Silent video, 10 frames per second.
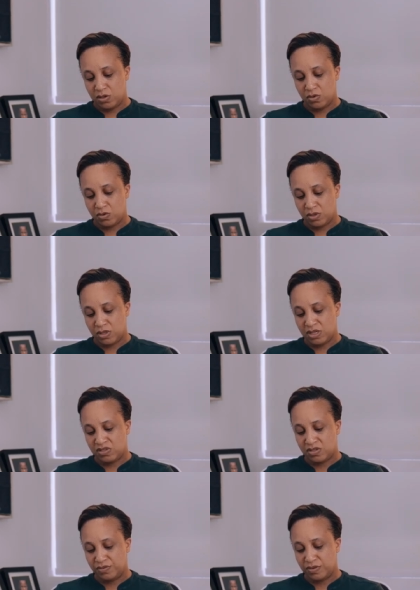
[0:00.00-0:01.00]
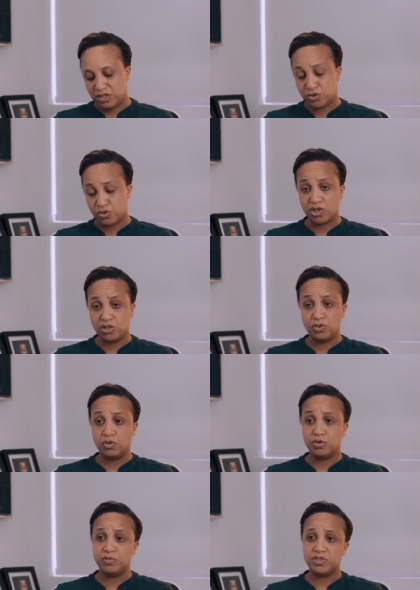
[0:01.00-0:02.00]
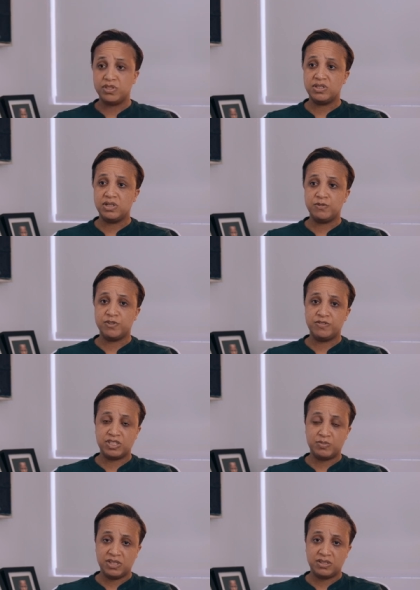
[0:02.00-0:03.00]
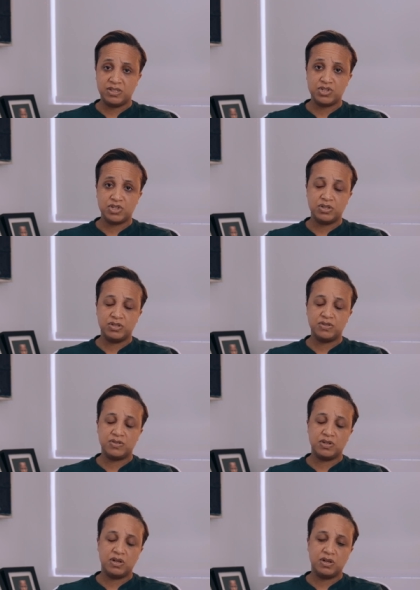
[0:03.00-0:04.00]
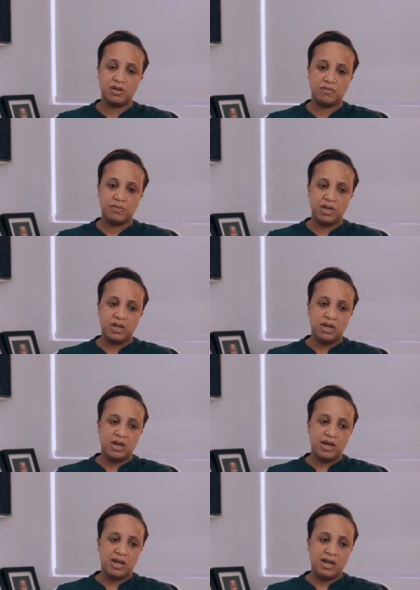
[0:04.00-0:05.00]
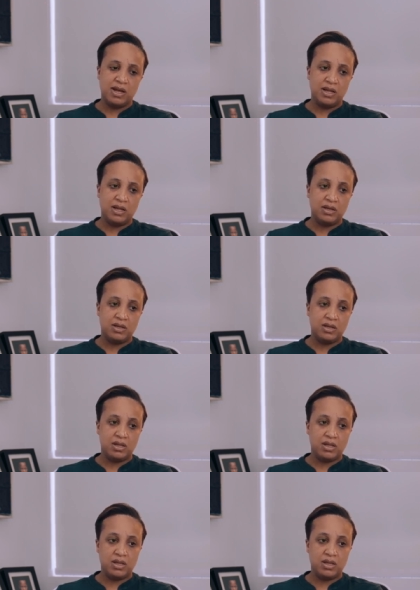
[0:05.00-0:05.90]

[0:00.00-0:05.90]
there's different social norms in terms of expectations, and